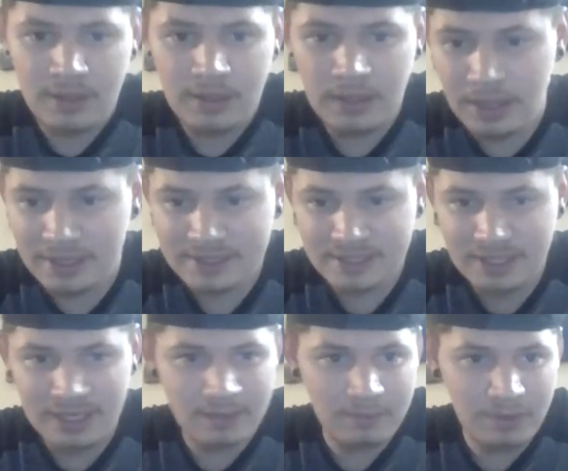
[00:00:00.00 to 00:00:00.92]
like I
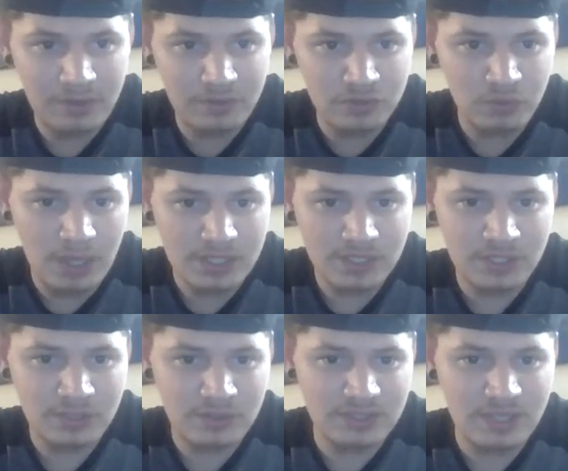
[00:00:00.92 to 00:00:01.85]
said, anybody who's watching
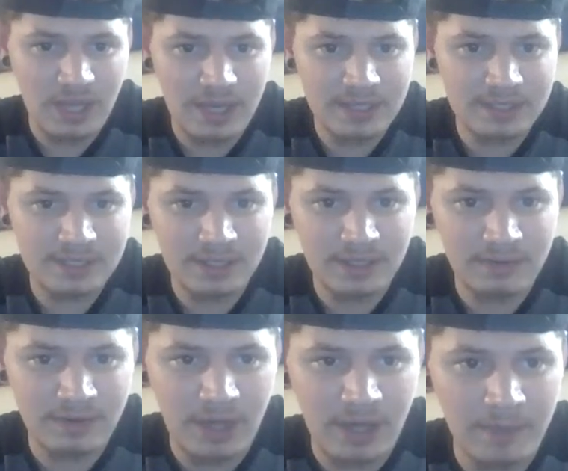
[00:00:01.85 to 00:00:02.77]
who decides to leave
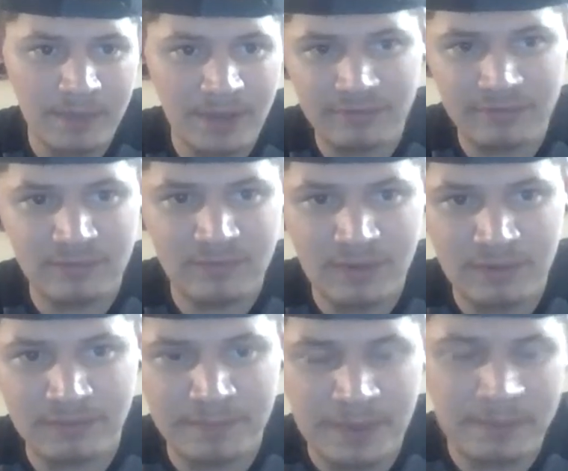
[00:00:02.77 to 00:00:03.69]
a comment,
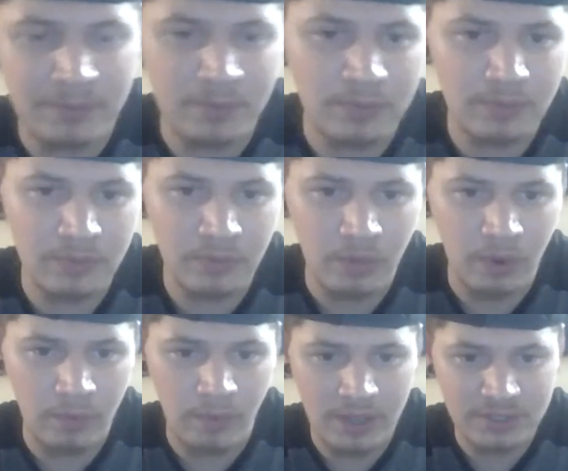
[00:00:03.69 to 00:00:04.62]
if people who
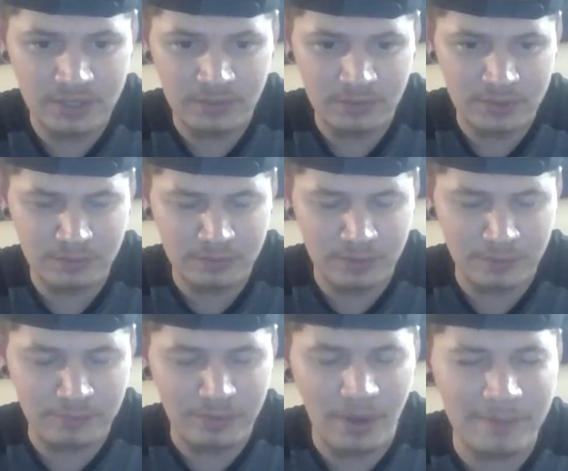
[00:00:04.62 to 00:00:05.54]
are watching, which they're
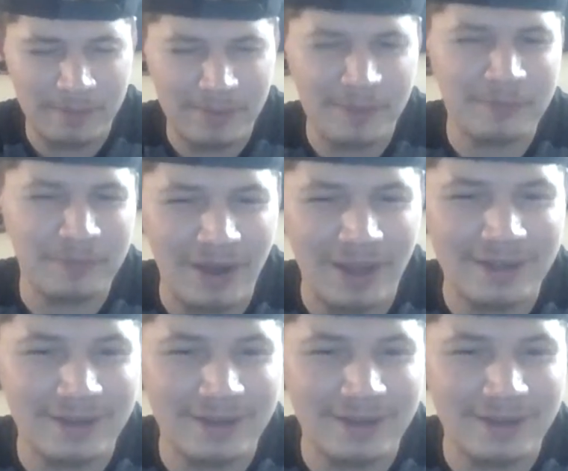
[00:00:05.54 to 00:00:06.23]
probably people I